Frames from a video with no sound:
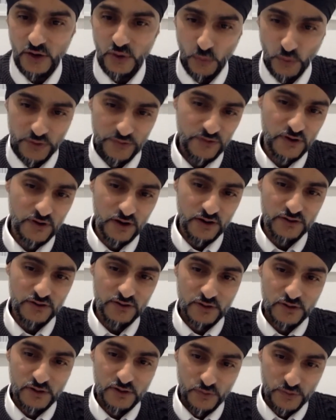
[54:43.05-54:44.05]
we've got
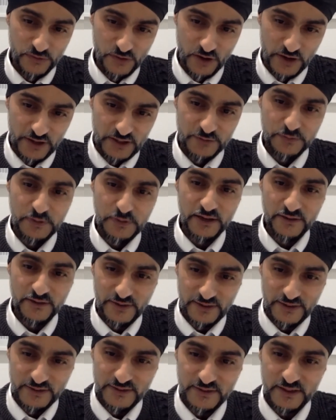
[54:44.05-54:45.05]

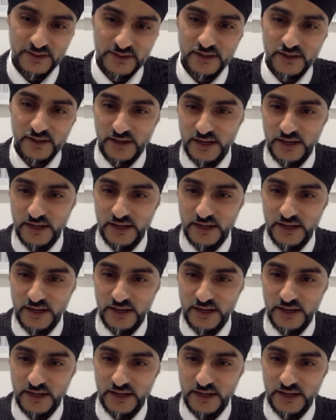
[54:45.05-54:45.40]
experienced